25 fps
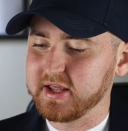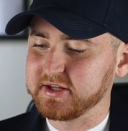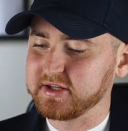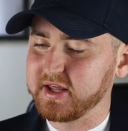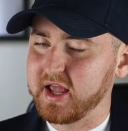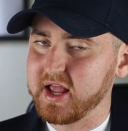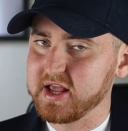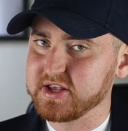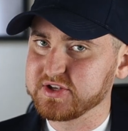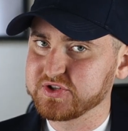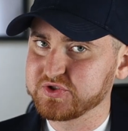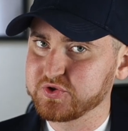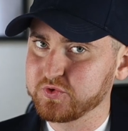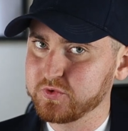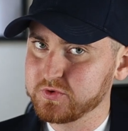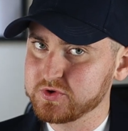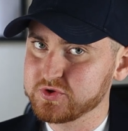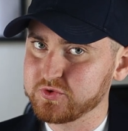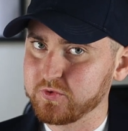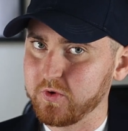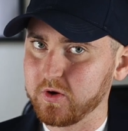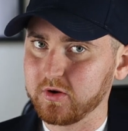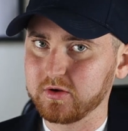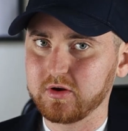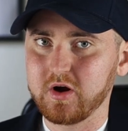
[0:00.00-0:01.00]
And as
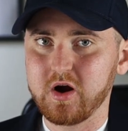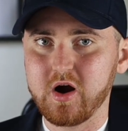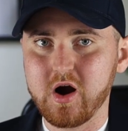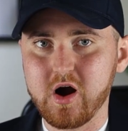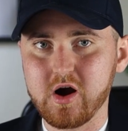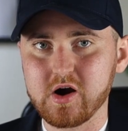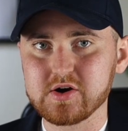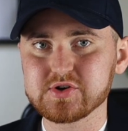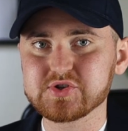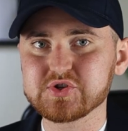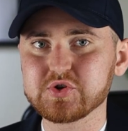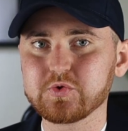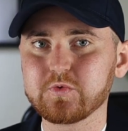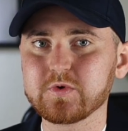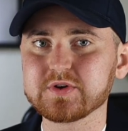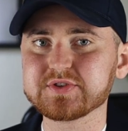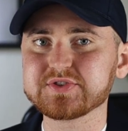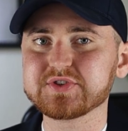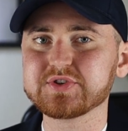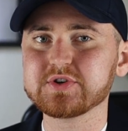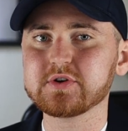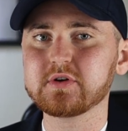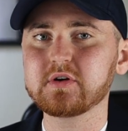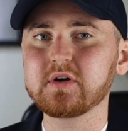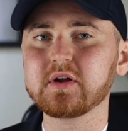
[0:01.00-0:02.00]
usual, Archie
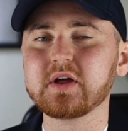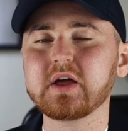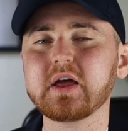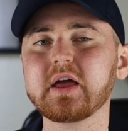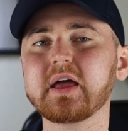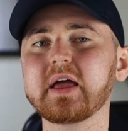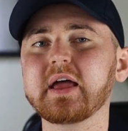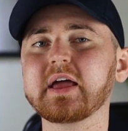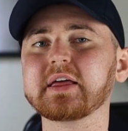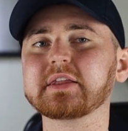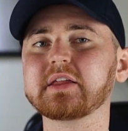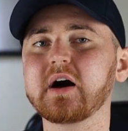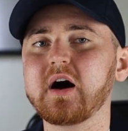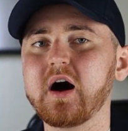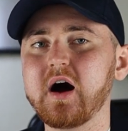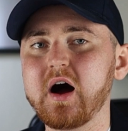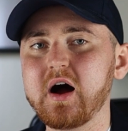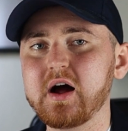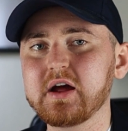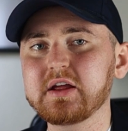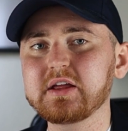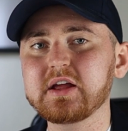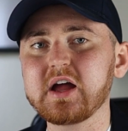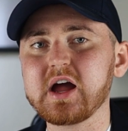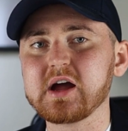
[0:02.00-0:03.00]
was here and
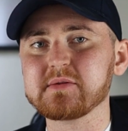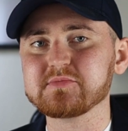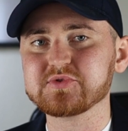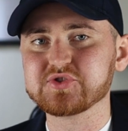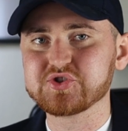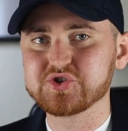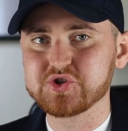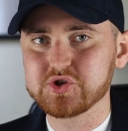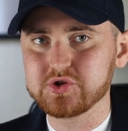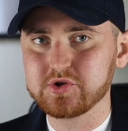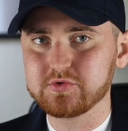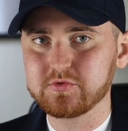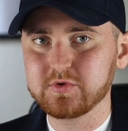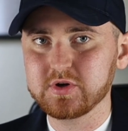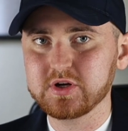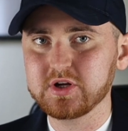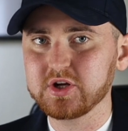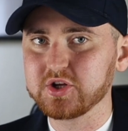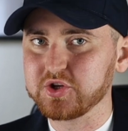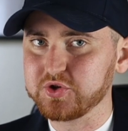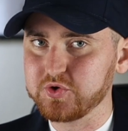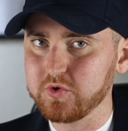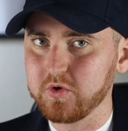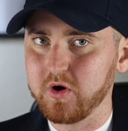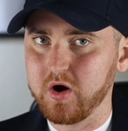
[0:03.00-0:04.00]
I am cheering
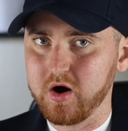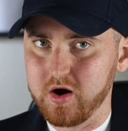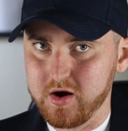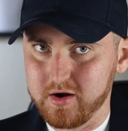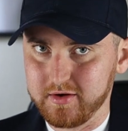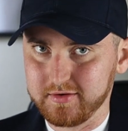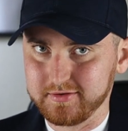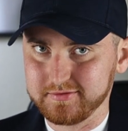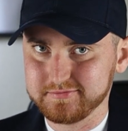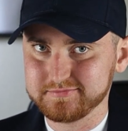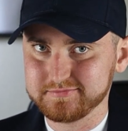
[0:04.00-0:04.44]
you on.